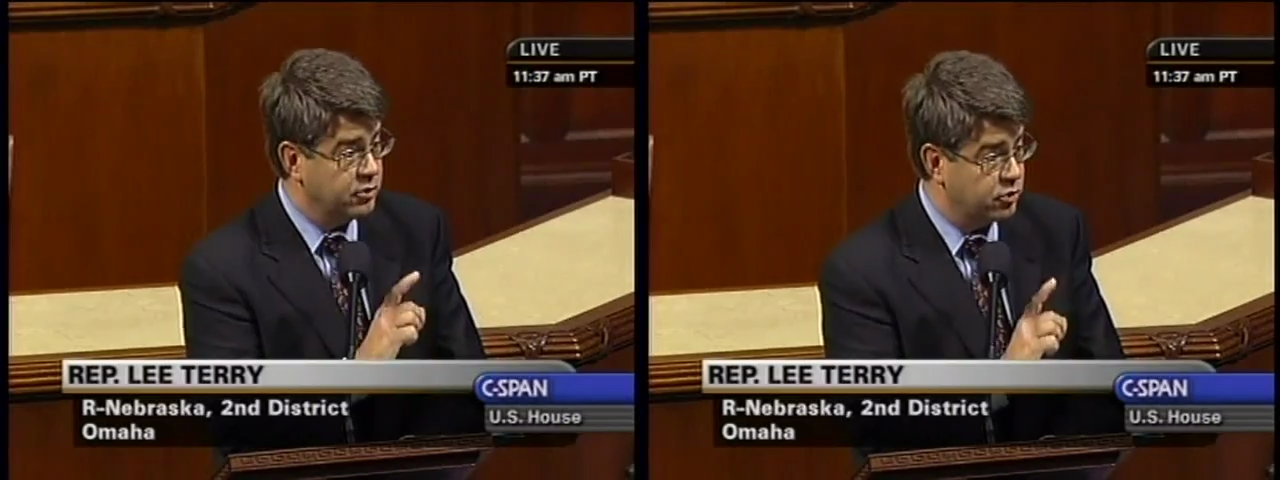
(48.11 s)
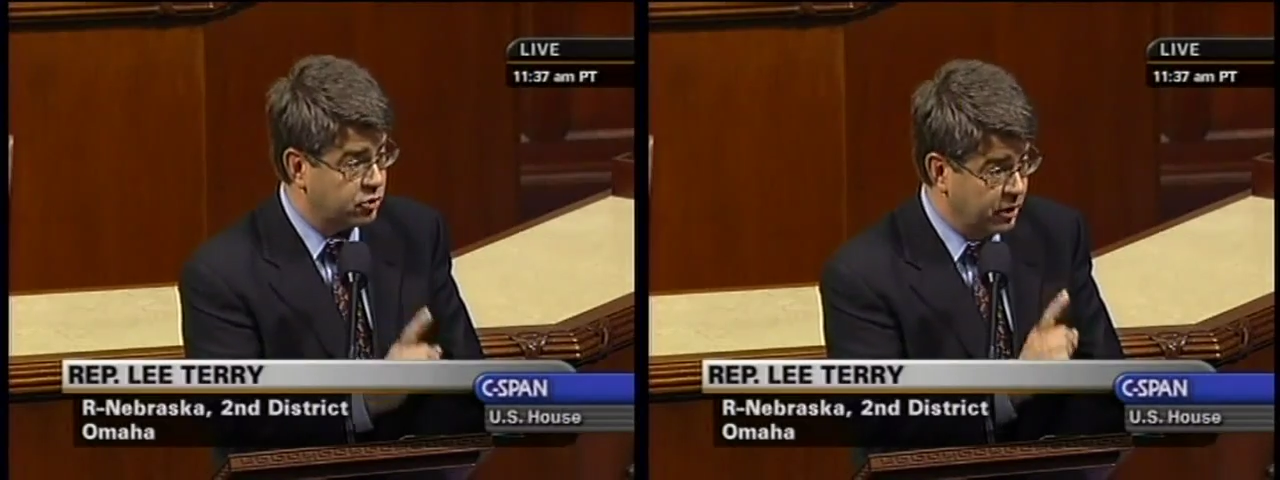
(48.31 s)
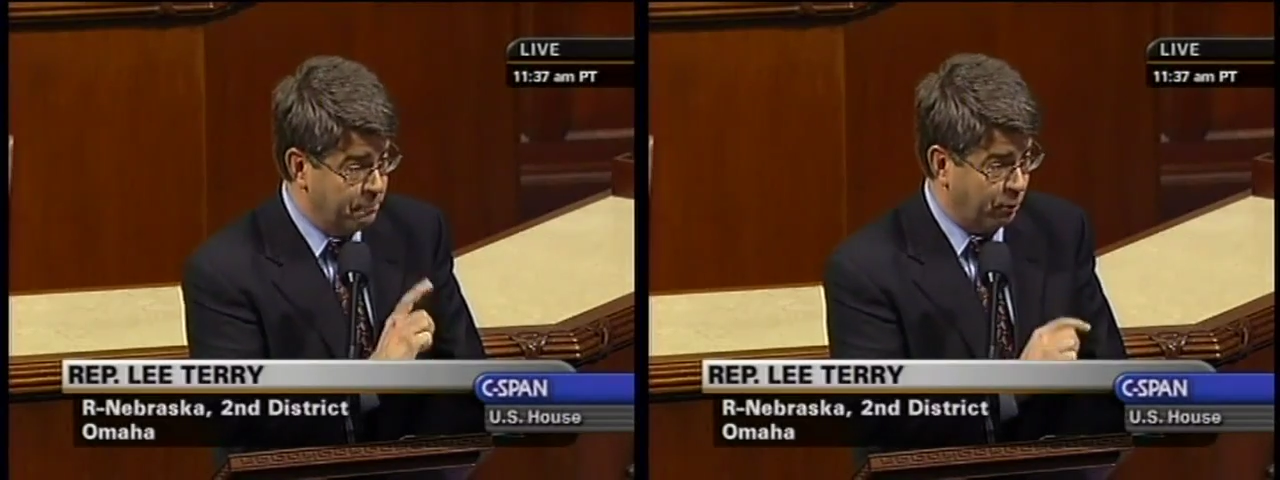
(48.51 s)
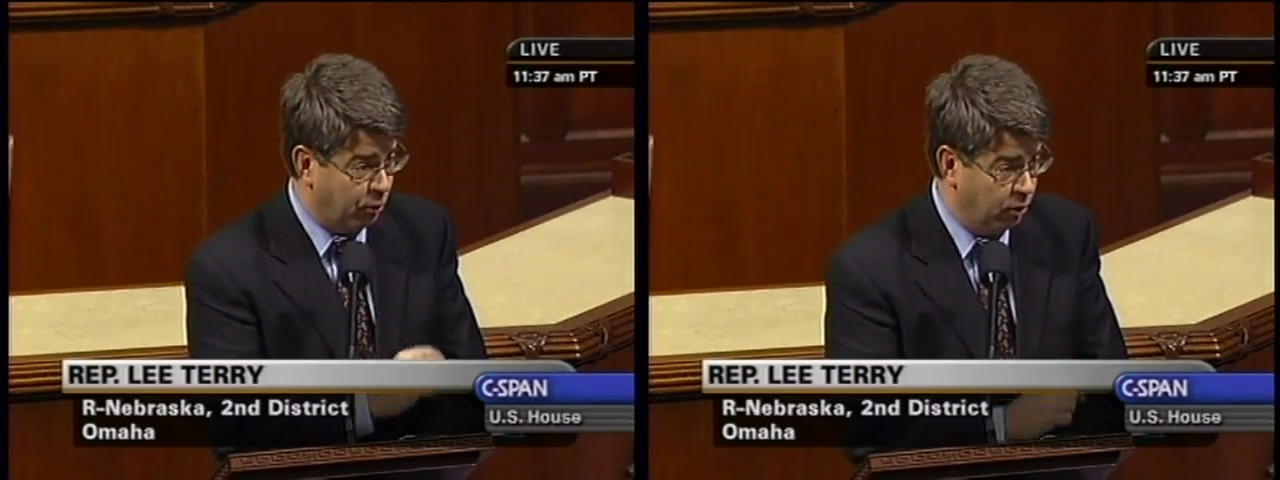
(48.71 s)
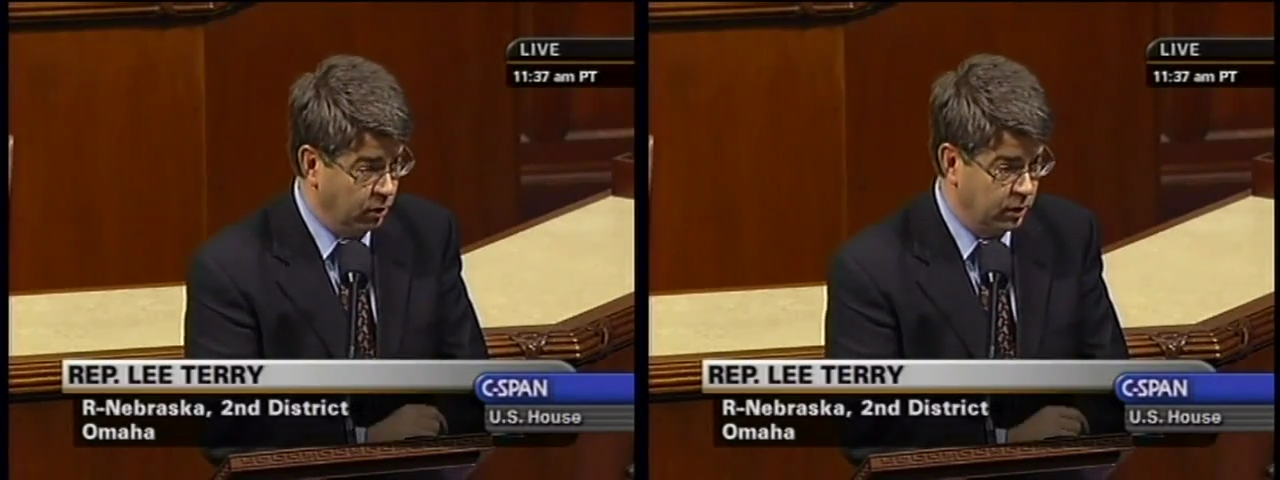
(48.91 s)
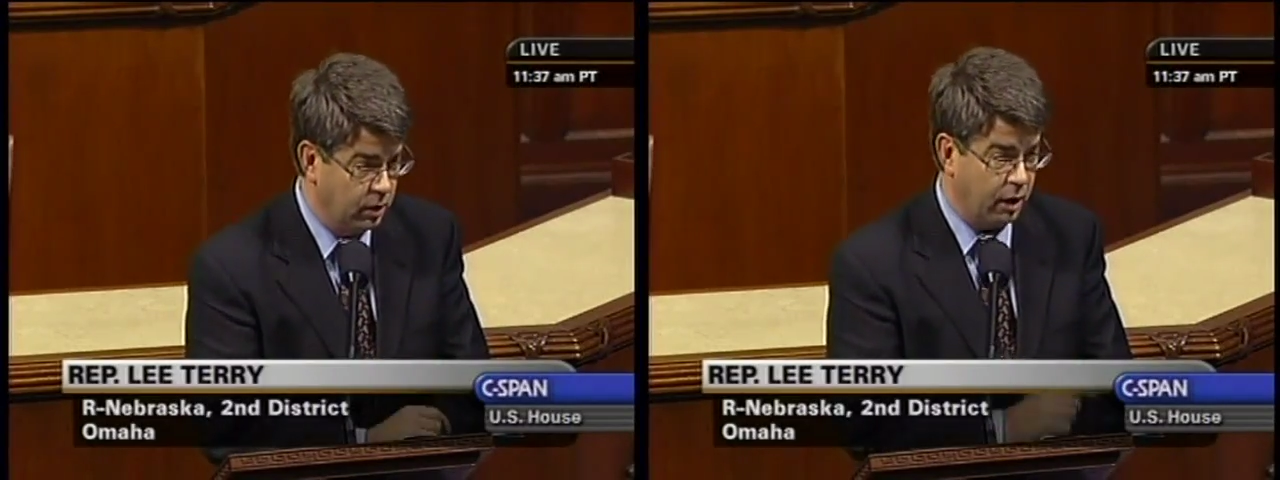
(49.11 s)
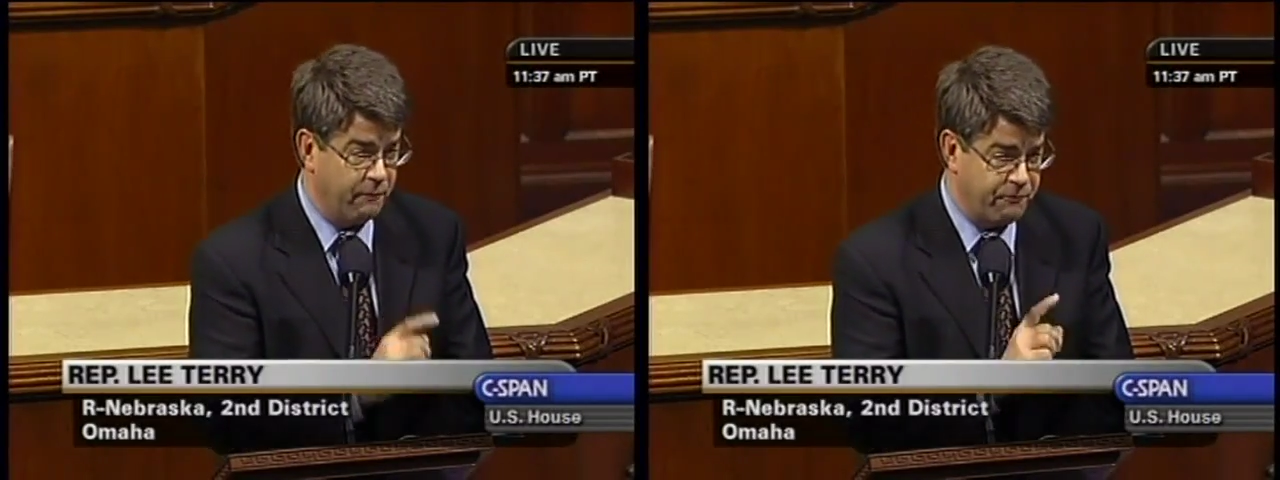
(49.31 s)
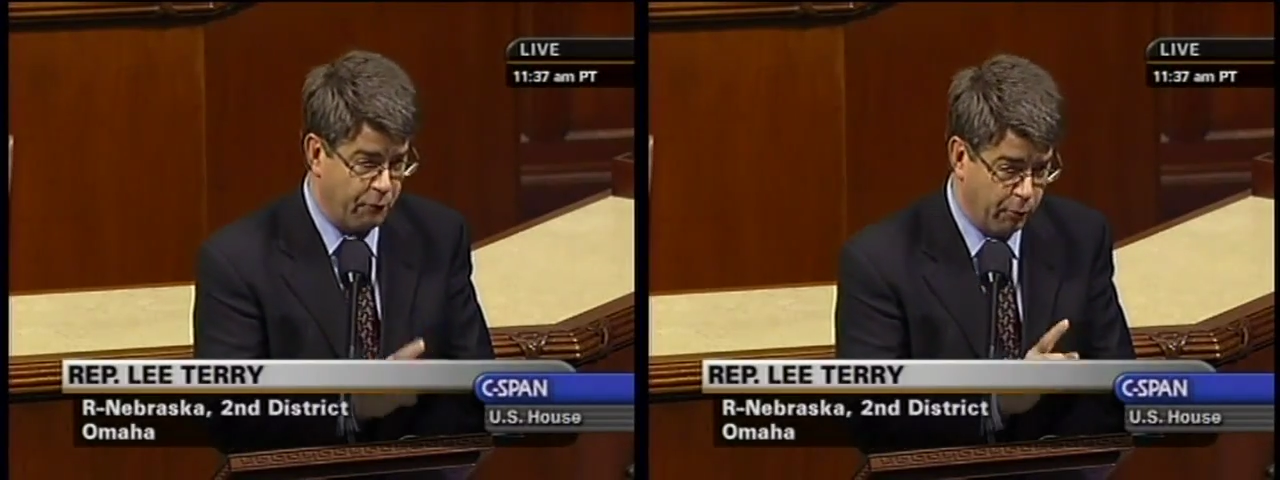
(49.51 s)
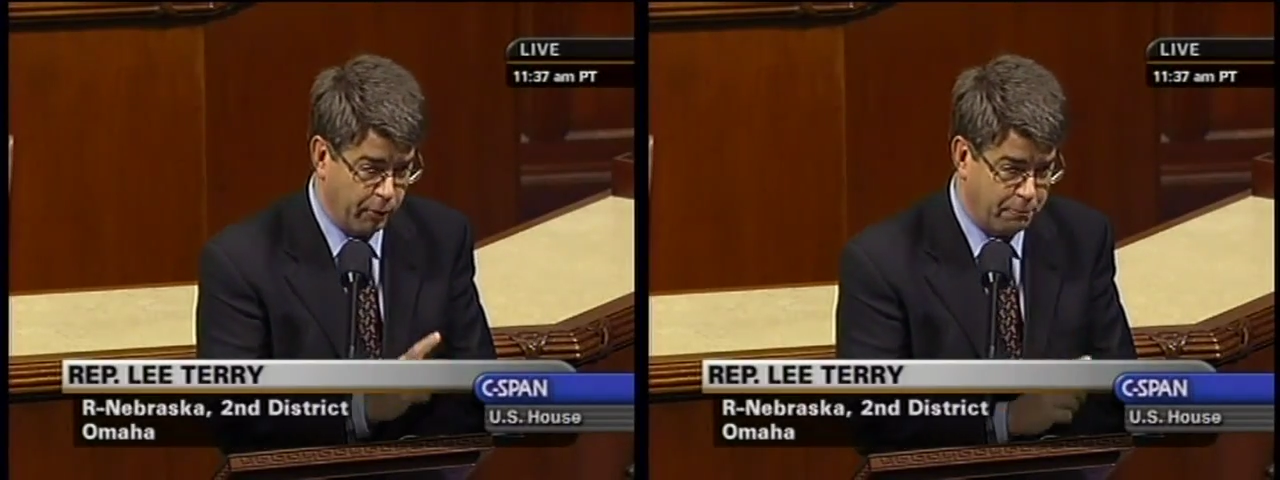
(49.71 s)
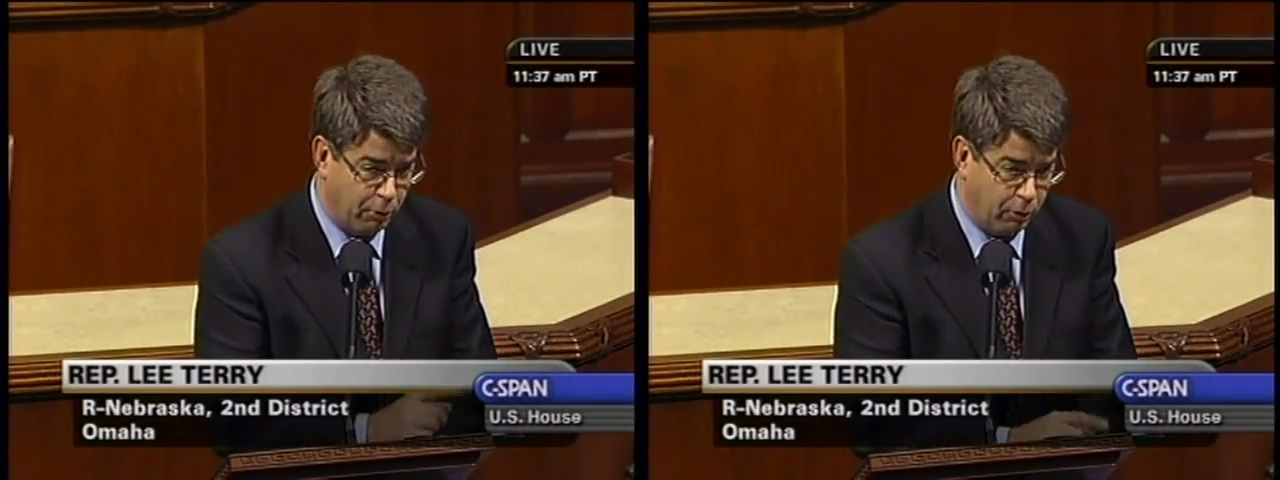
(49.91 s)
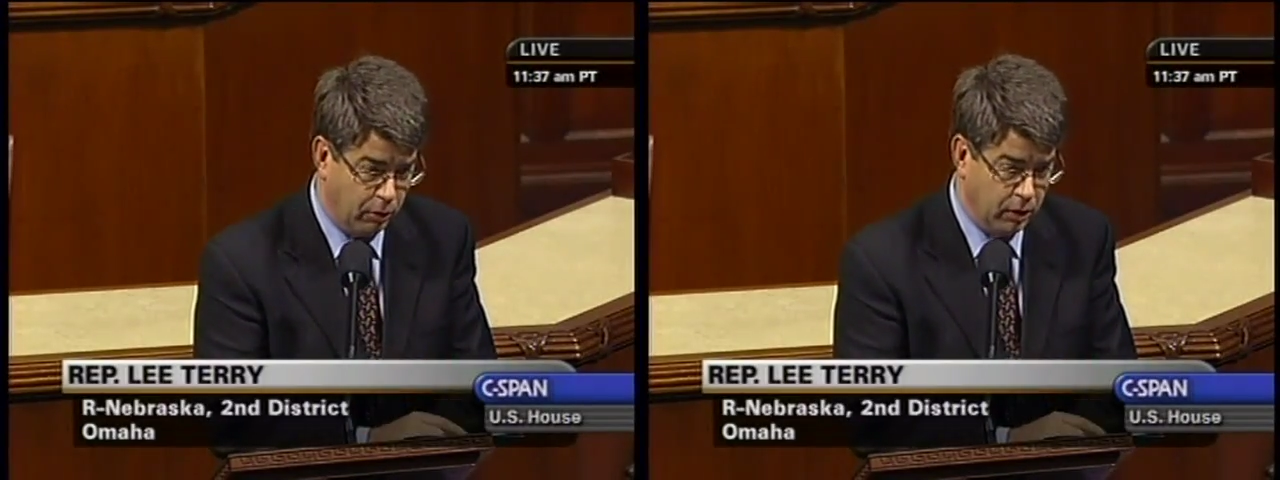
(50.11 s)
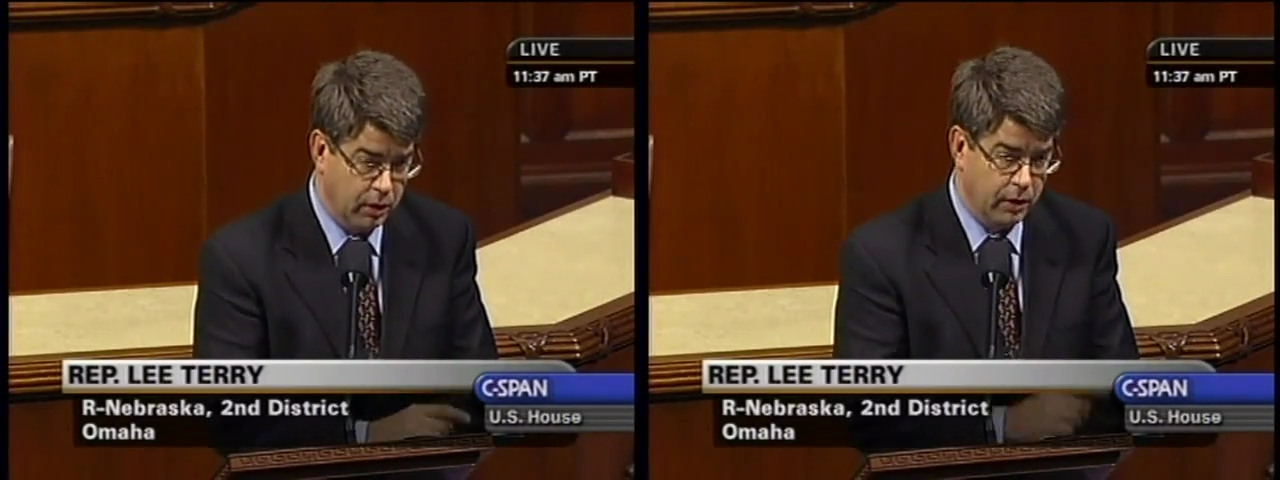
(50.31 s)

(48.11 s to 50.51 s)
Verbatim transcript: simple, affordable